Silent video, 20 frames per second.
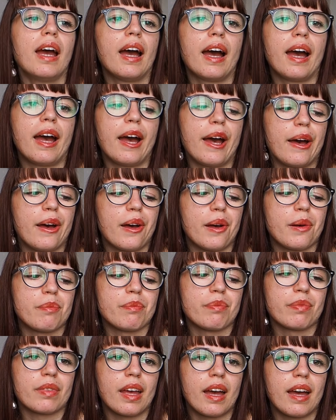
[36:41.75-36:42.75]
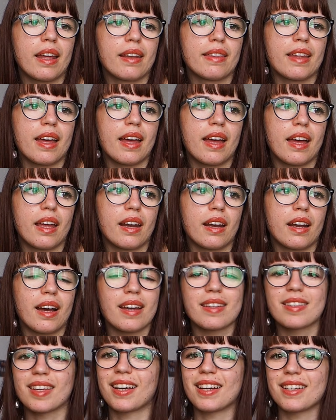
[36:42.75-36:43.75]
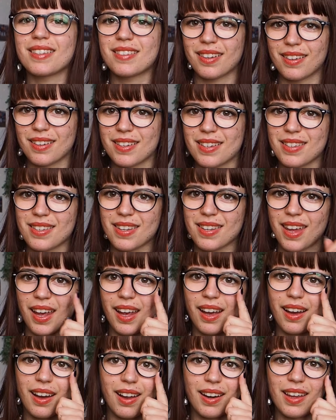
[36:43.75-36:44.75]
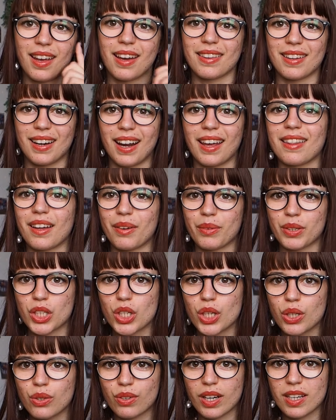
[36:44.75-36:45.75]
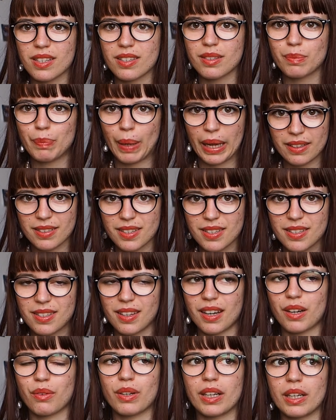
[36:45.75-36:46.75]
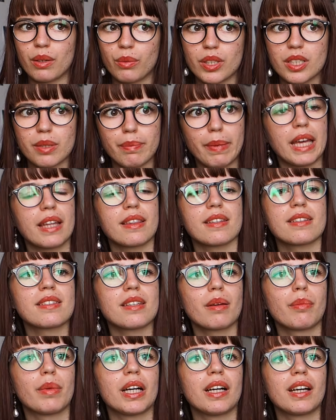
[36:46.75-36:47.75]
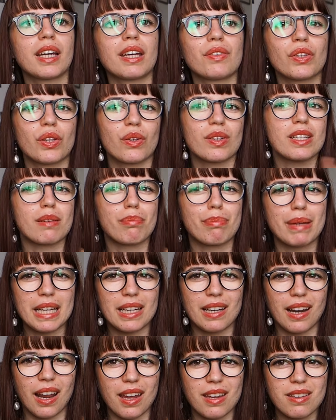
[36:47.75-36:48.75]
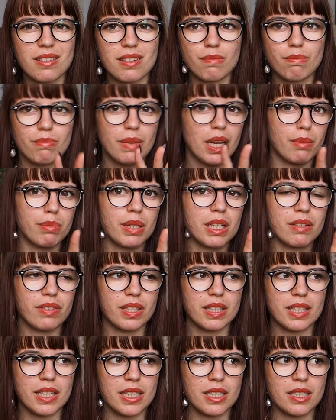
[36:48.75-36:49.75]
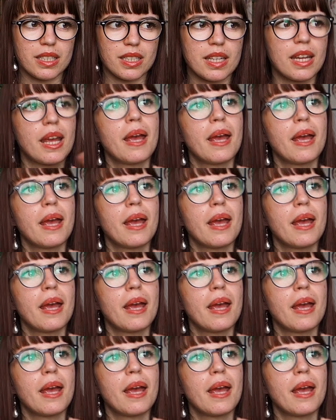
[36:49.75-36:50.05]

And then I think I started saying earlier that like there were 2 dress patterns that I really want to make this summer, even though it's a bit late maybe for that.